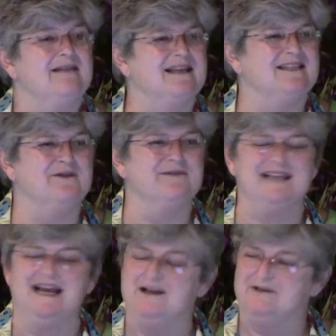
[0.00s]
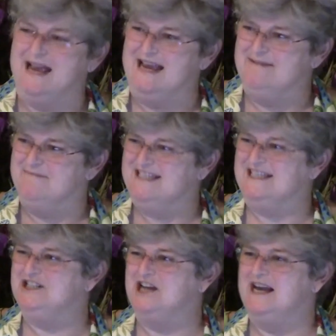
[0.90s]
So it was like, okay, you miss
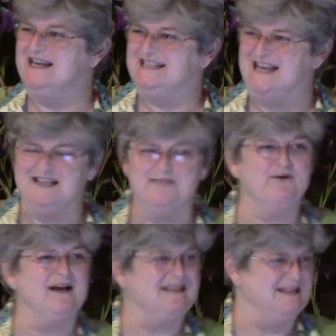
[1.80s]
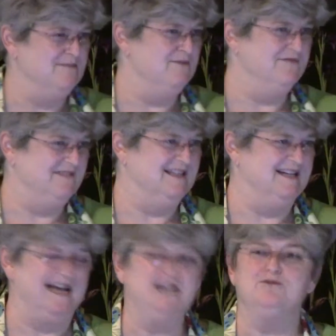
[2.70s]
a shot, you take the breath and you move to the
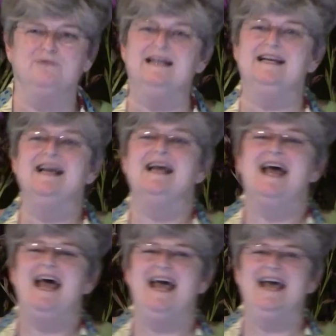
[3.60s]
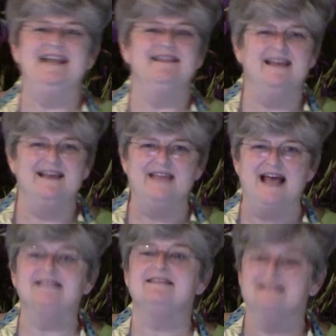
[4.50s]
next one. And
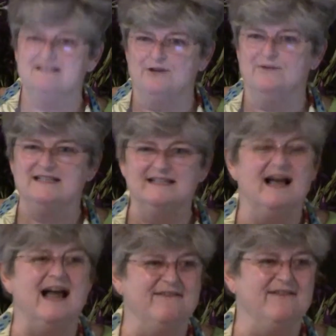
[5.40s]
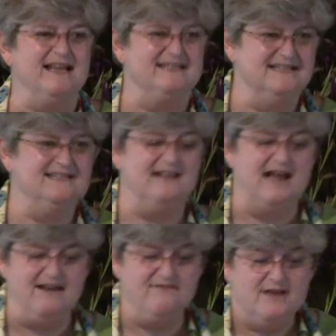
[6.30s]
so is life, as is
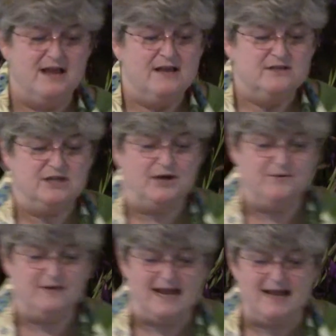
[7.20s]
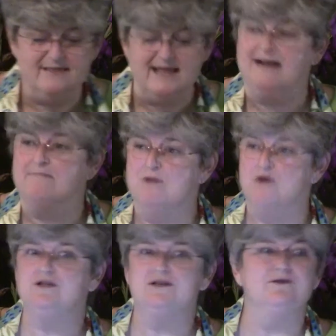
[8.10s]
life. So that
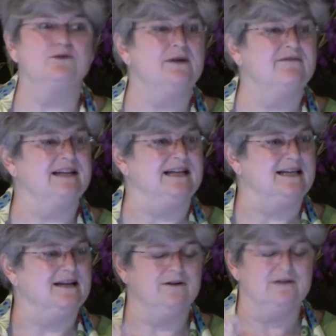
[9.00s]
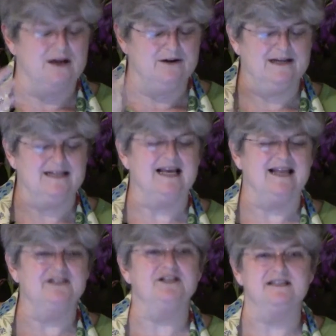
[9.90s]
emotional equivalent or
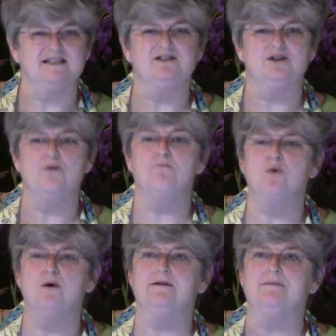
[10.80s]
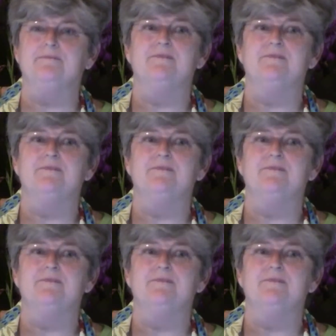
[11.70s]
intelligence is so important.